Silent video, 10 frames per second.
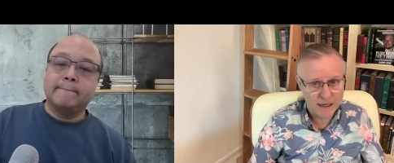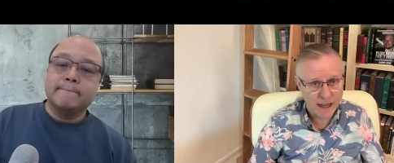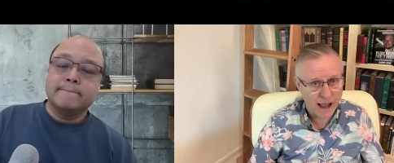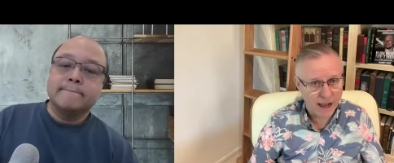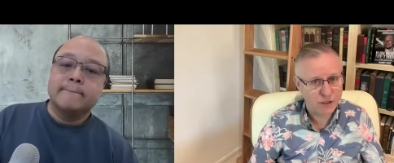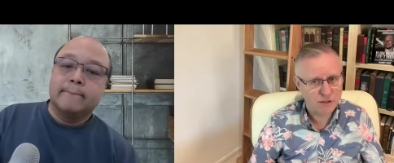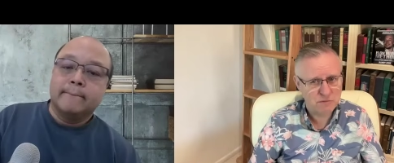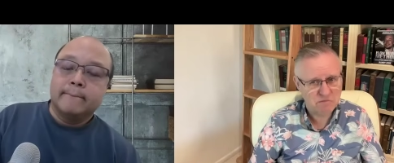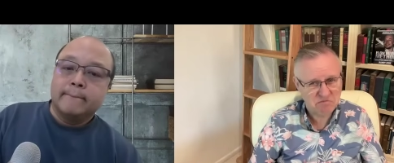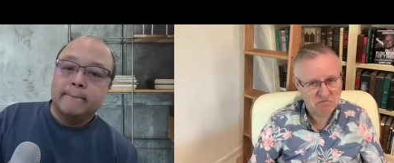Speaker 1: in X
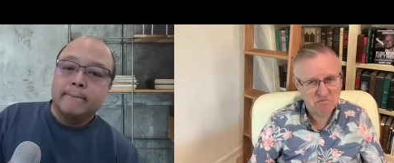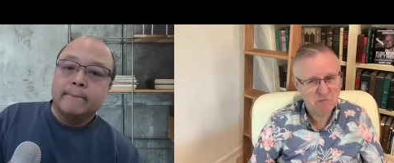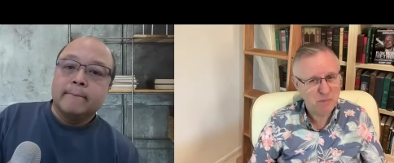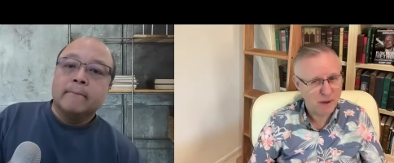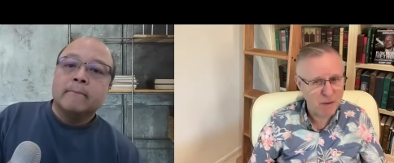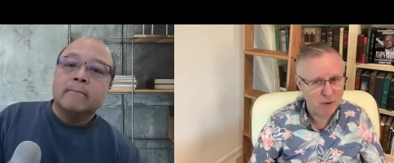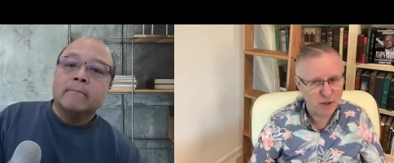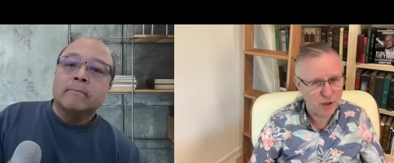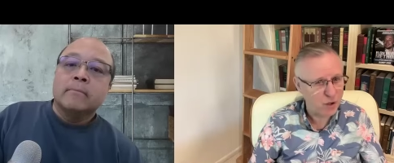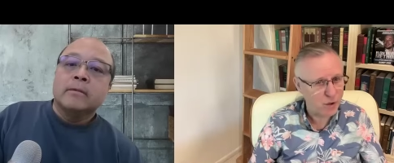would be able
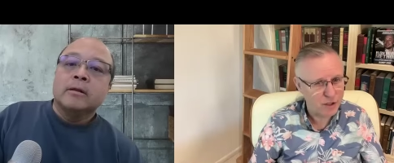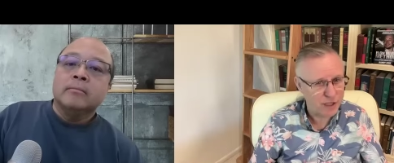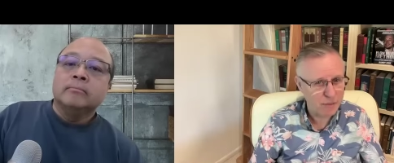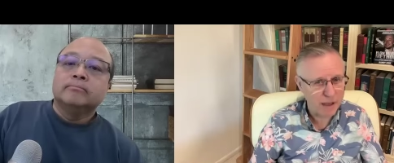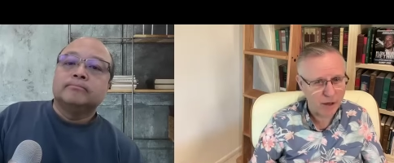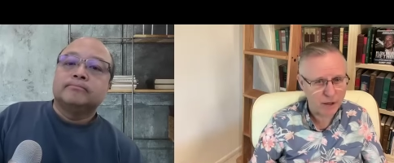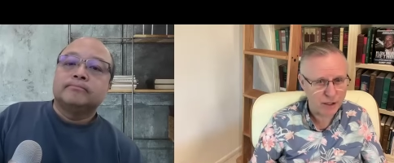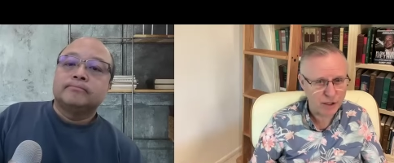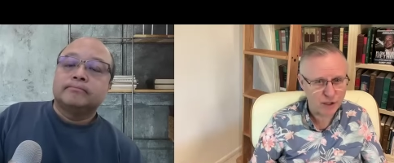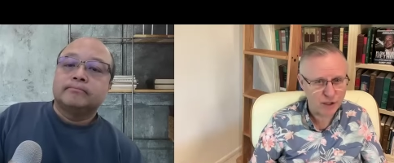to do the same
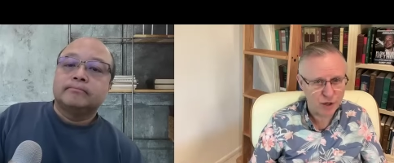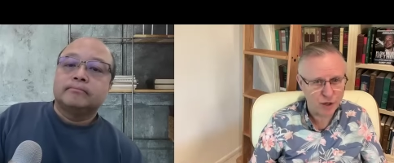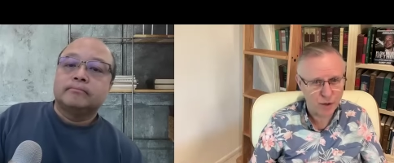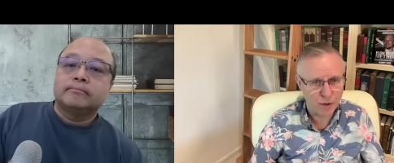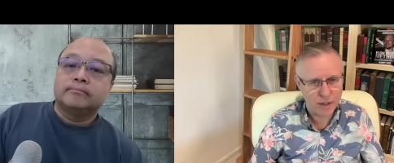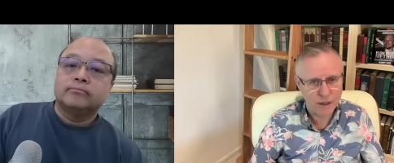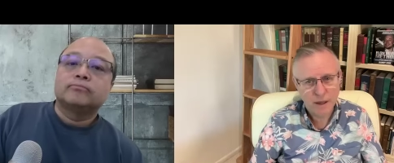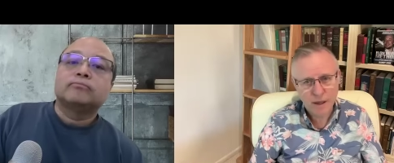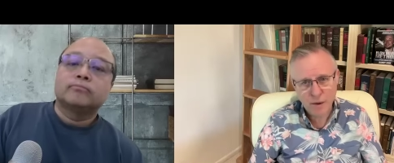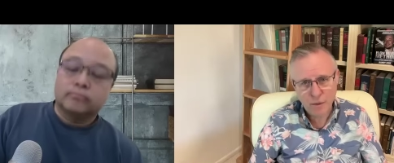calculations you're doing
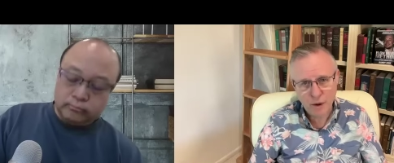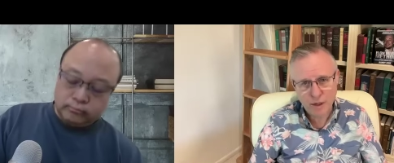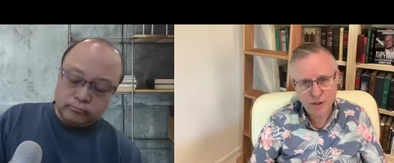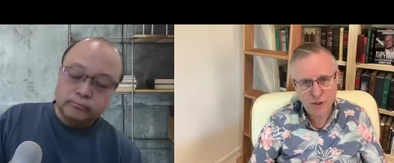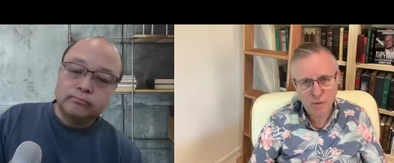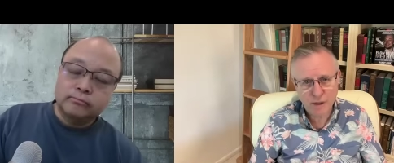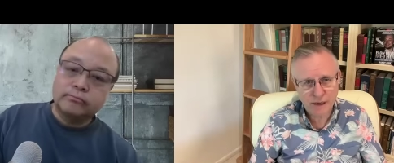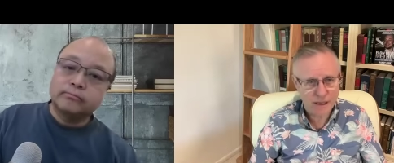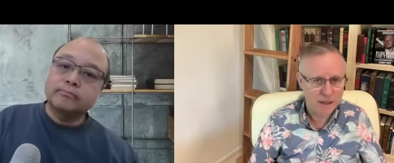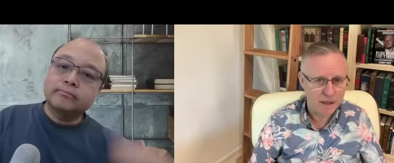we're assuming
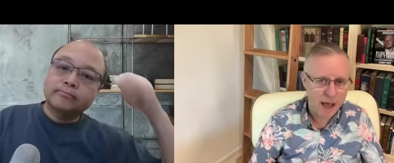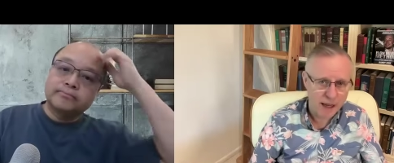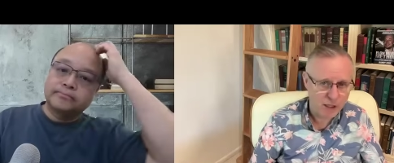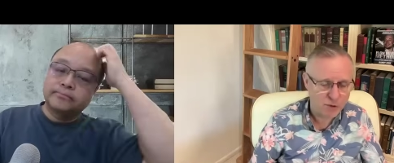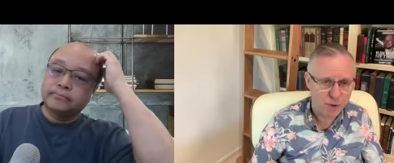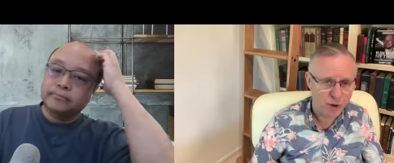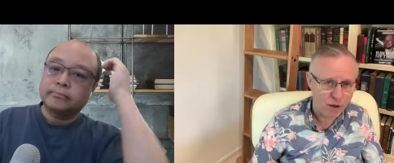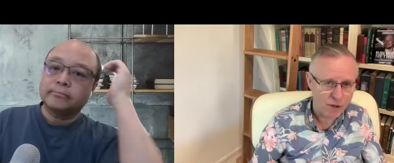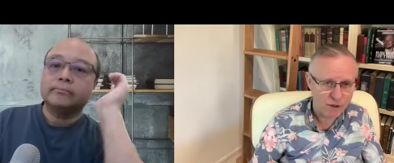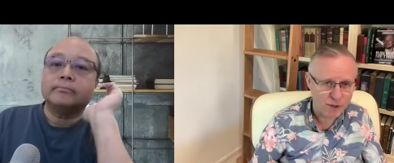that Elon has put
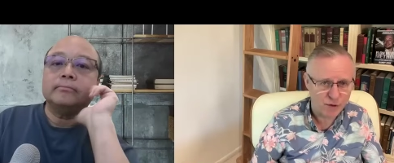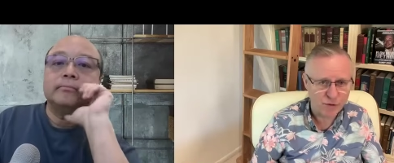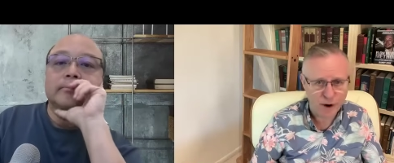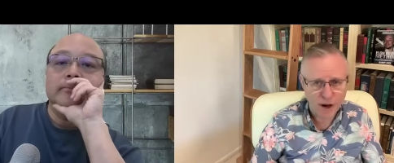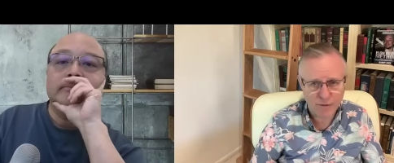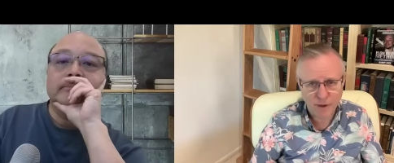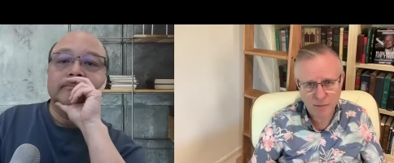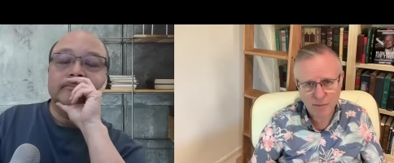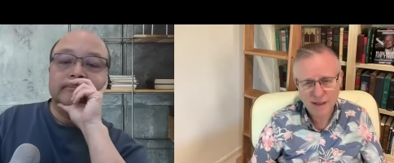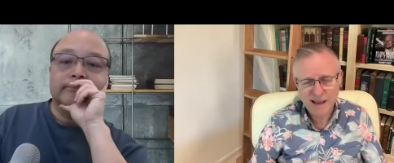all of this in front of
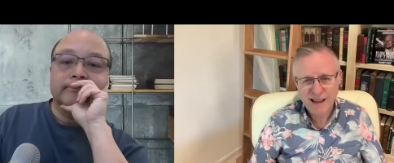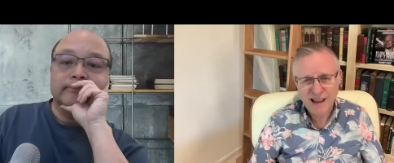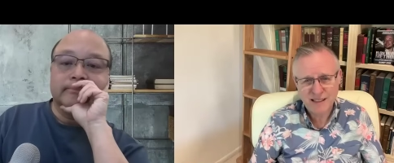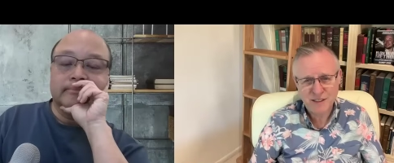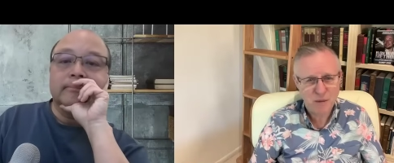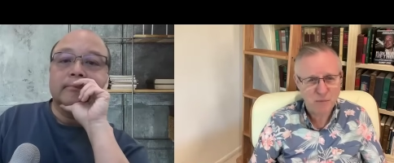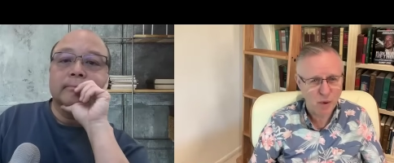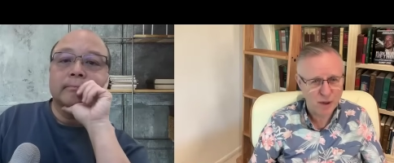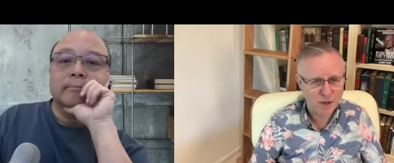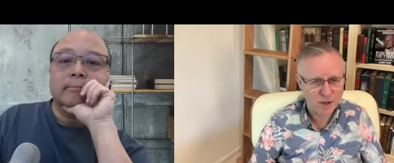them at some mm-hmm.
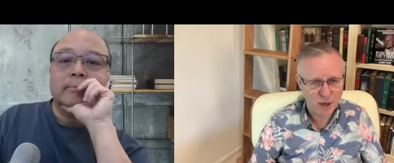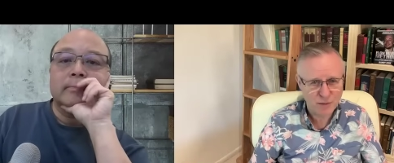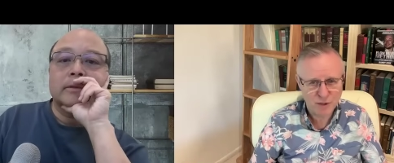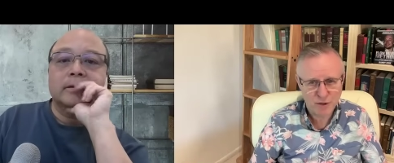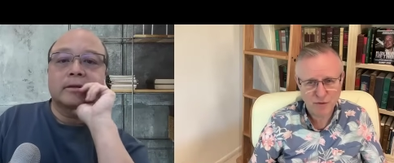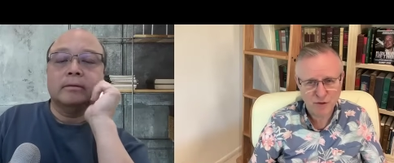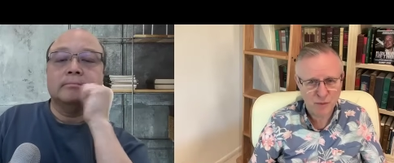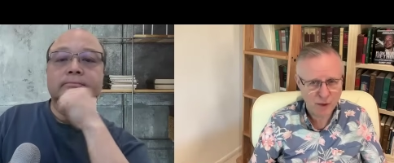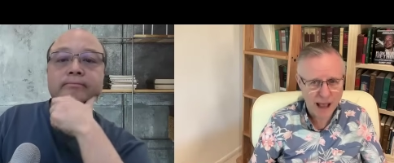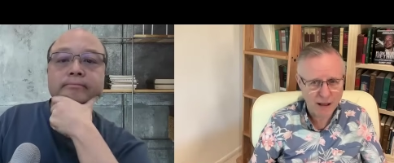point in terms of some
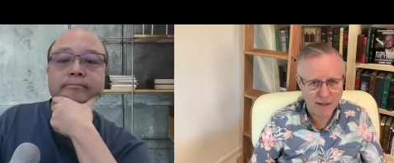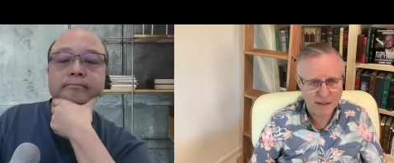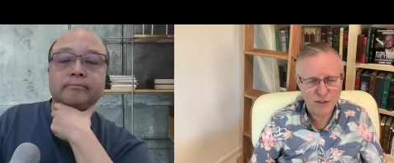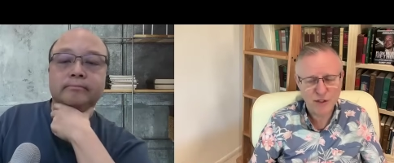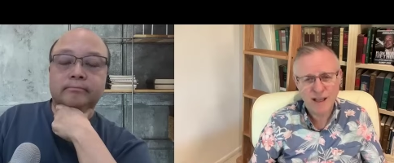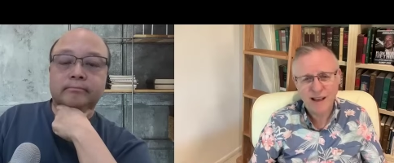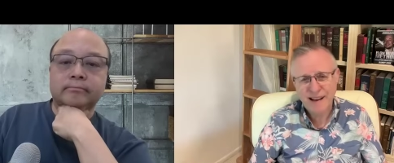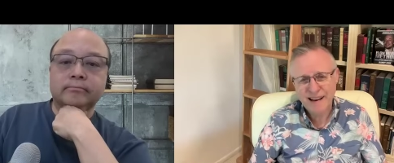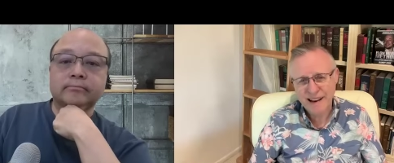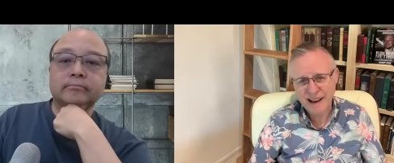realities
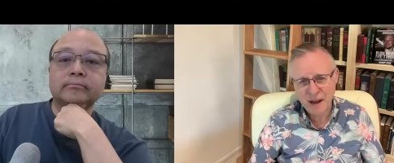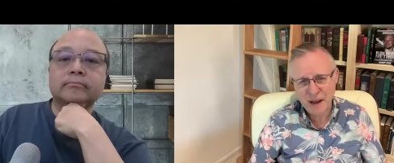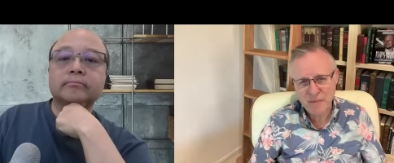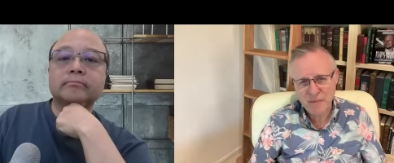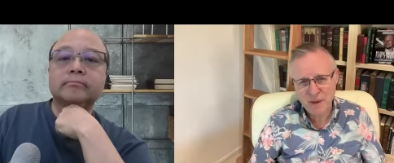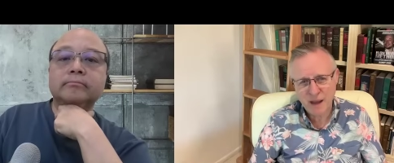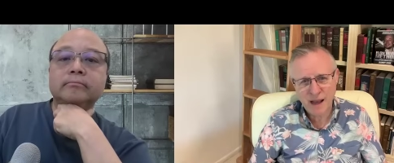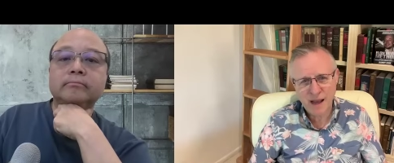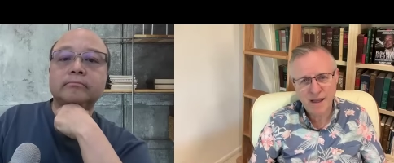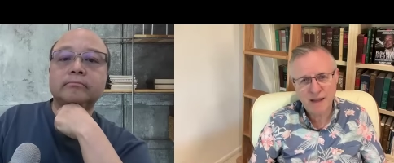um,
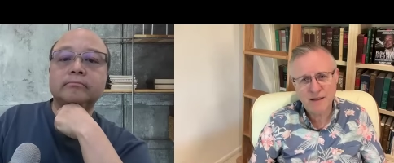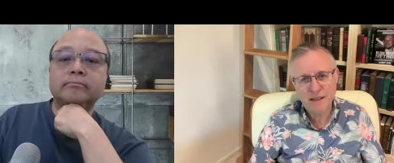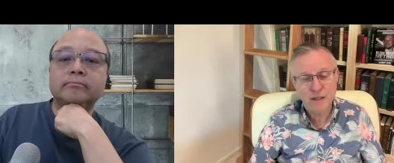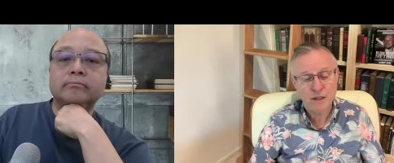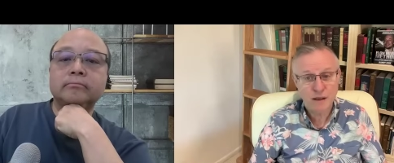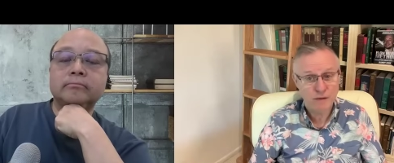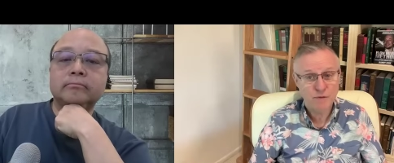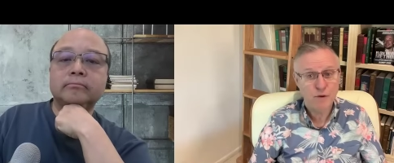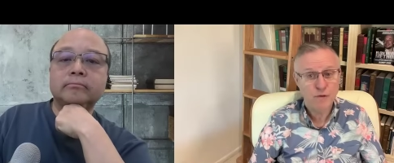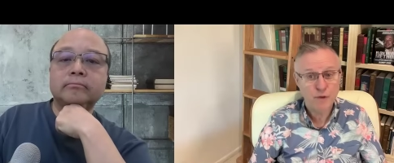uh, in,
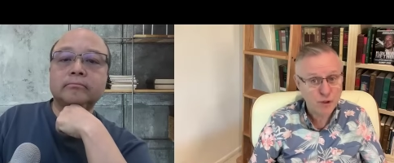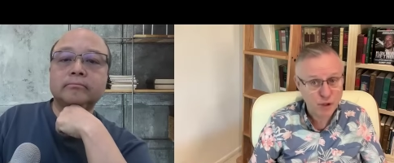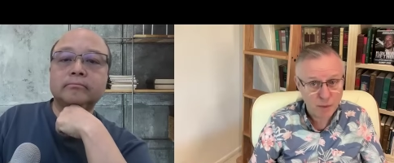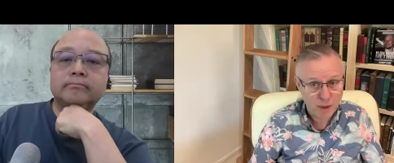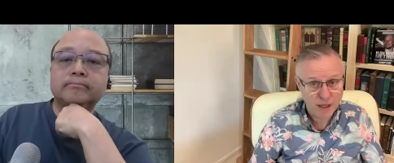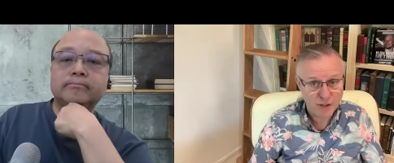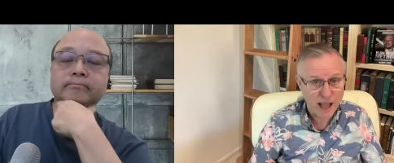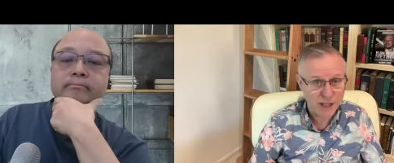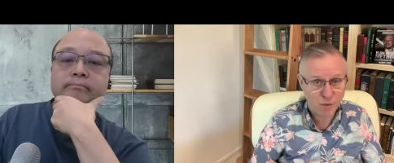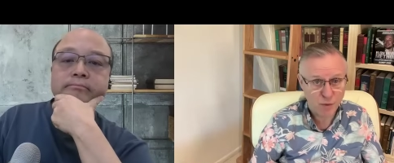for the future, because
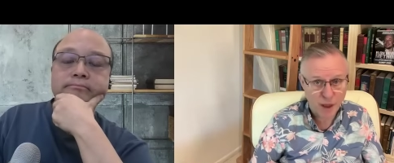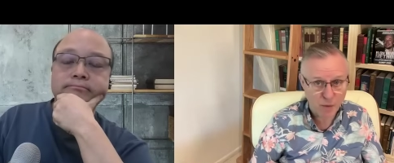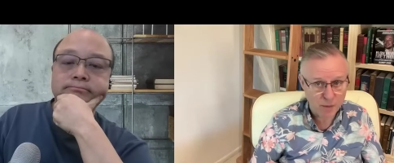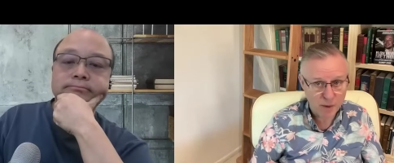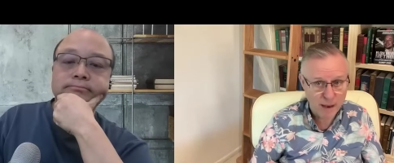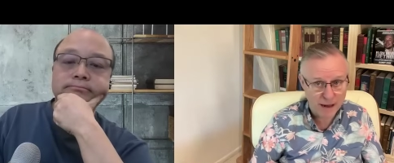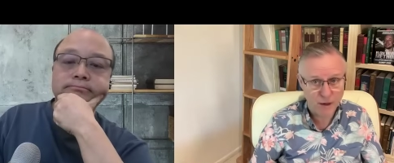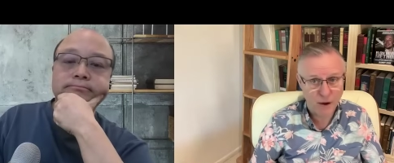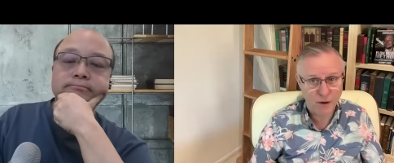that's what they would be betting